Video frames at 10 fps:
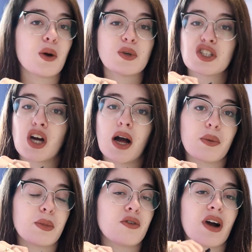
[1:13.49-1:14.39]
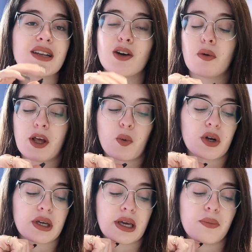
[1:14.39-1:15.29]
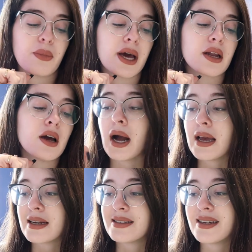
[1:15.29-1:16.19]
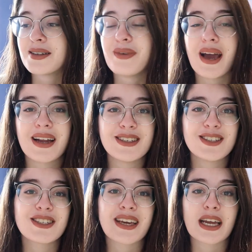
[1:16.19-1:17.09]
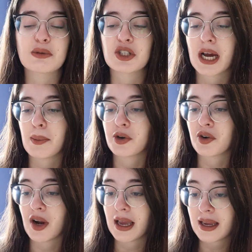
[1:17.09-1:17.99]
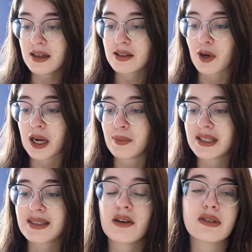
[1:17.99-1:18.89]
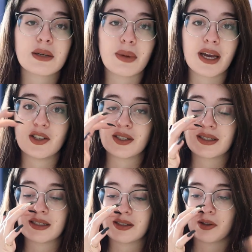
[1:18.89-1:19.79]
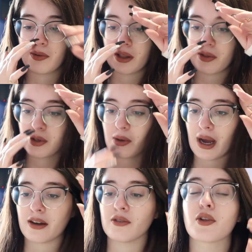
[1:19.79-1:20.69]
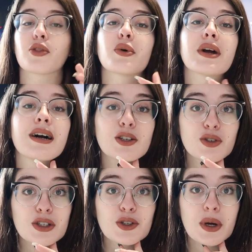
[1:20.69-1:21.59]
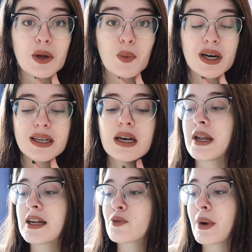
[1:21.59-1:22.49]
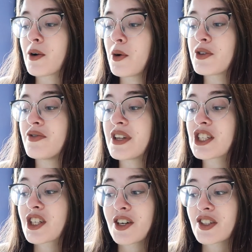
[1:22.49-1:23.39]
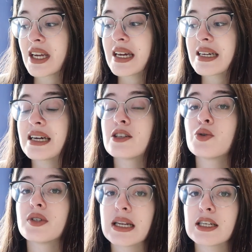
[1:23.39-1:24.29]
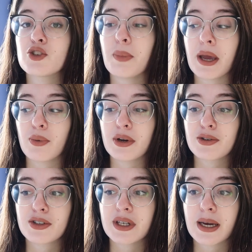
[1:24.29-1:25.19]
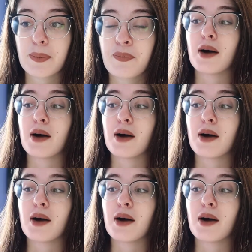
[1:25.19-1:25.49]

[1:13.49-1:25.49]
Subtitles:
It was not the move. I don't like working in bed. But I did manage to get up to chapter 8, so I'm 70 pages into the read-through out of 321, and it is my goal to finish it all today and to send it to beta readers today.